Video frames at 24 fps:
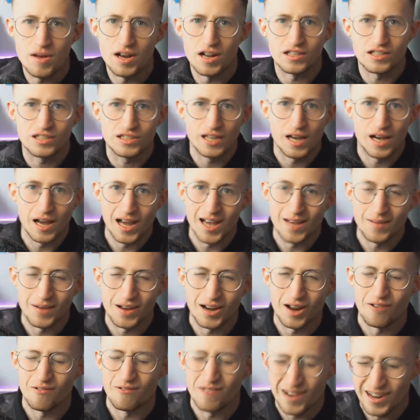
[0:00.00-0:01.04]
minutes time.
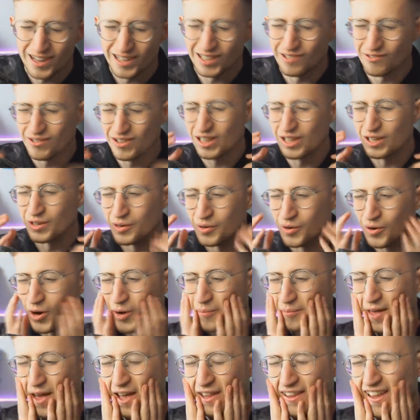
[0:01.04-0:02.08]
And I really
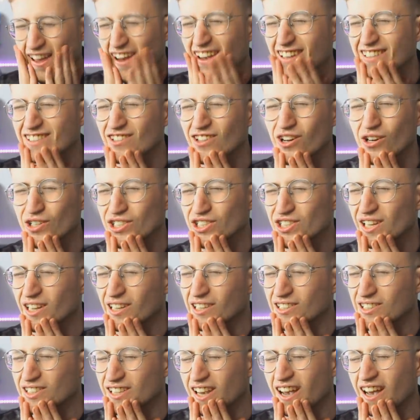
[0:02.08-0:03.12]
hope that there's no
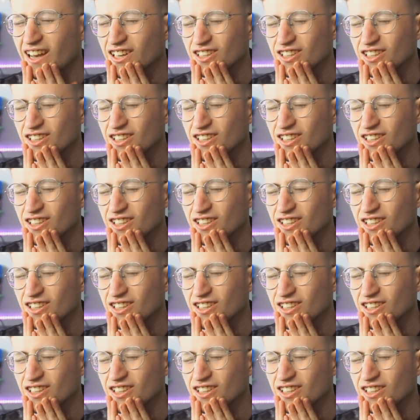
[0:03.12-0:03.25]
stinkers here.